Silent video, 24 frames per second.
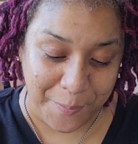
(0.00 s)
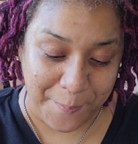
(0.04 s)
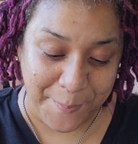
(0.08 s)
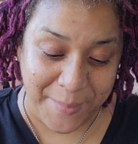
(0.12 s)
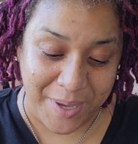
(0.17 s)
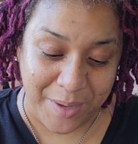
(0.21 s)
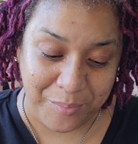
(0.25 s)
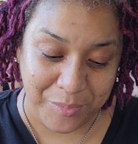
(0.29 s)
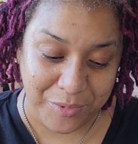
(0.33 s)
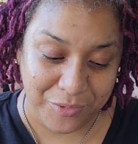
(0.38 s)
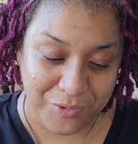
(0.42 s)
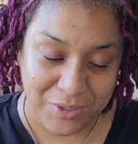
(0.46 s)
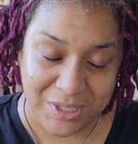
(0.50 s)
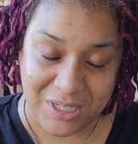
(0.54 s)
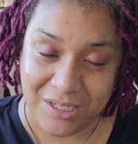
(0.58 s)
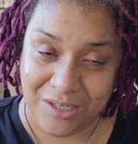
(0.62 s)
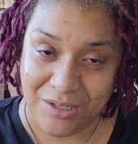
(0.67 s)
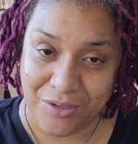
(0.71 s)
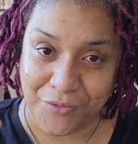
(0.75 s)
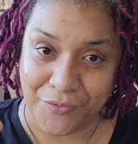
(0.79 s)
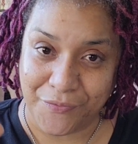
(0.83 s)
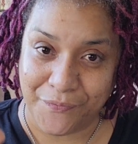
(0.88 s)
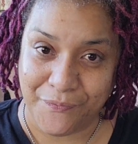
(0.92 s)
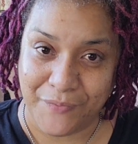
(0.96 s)
memory
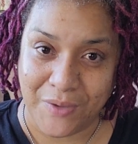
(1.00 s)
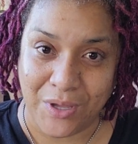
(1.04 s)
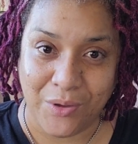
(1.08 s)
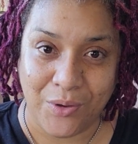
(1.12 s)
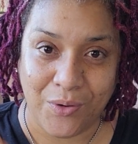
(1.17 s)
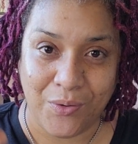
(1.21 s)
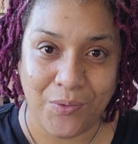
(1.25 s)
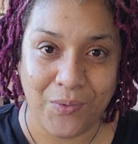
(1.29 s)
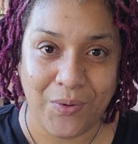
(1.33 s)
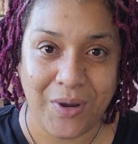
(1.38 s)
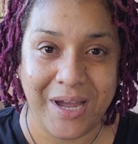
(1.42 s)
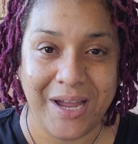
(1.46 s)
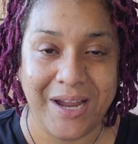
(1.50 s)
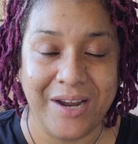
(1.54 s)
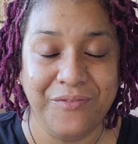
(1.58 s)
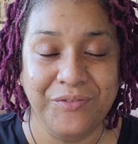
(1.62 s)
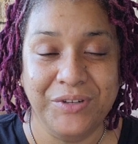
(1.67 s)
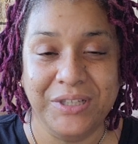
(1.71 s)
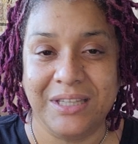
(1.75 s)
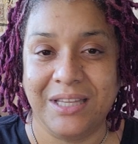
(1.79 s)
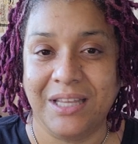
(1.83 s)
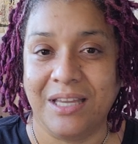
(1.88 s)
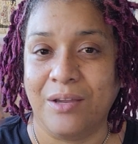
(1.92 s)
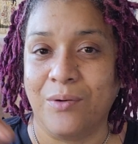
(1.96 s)
your phone
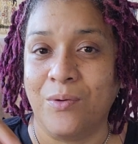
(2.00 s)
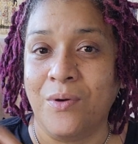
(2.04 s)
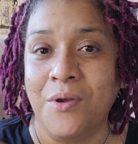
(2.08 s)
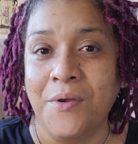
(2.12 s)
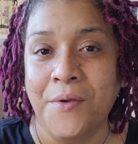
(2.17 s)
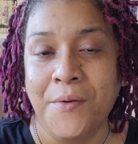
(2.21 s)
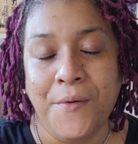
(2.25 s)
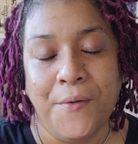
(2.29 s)
everything